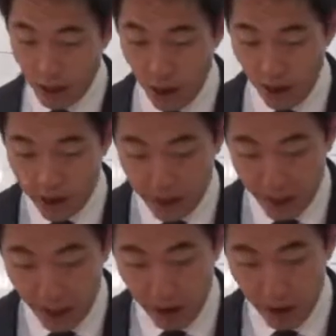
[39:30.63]
Notice
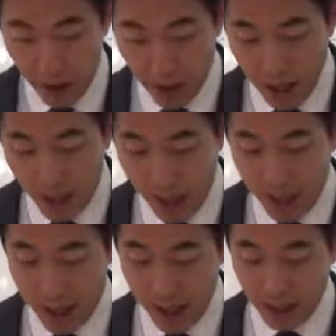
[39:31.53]
here,
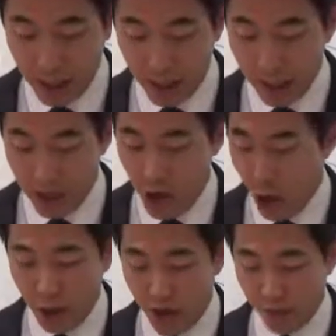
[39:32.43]
that this is
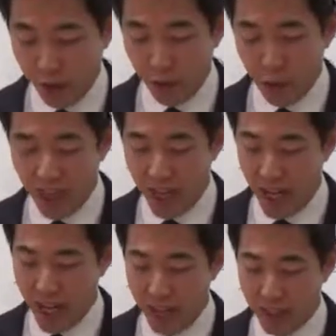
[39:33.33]
no different from
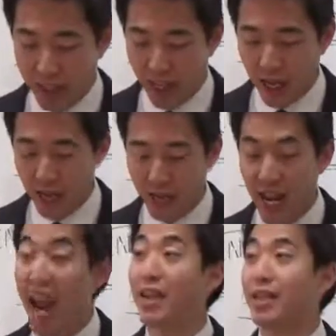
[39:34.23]
today's uh,
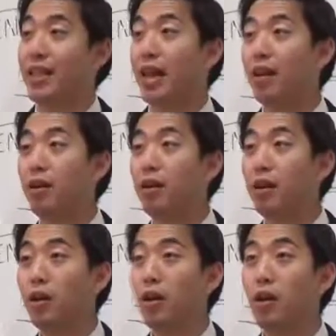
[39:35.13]
dancing,
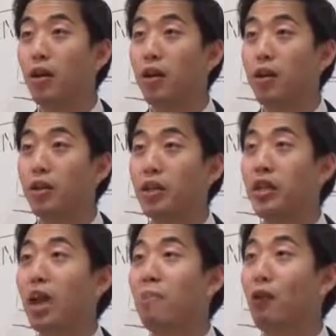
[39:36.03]

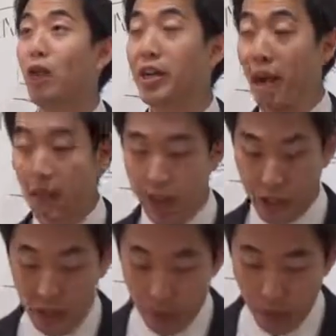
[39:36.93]
contemporary
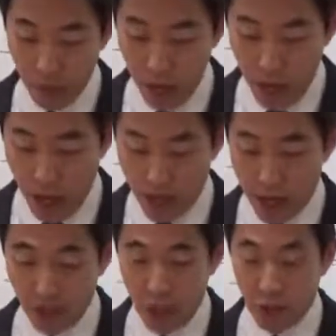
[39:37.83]
dancing. And
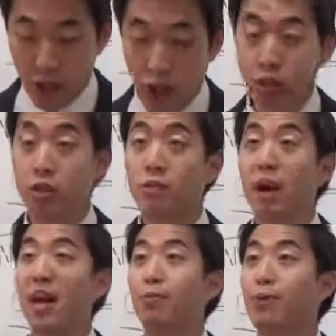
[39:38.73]
that's why Christians,
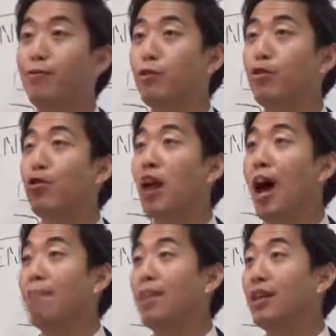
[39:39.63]
Bible believers, do
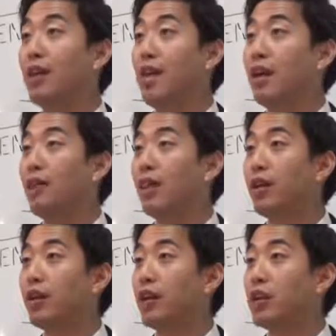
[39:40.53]
not
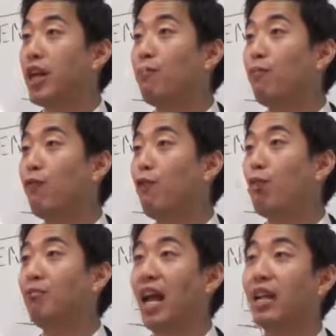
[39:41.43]
believe in the contemporary
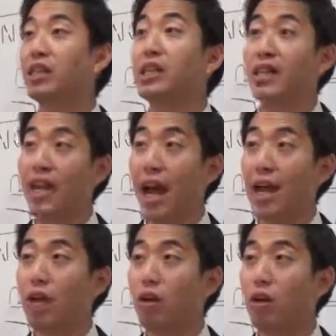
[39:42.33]
form of dancing today.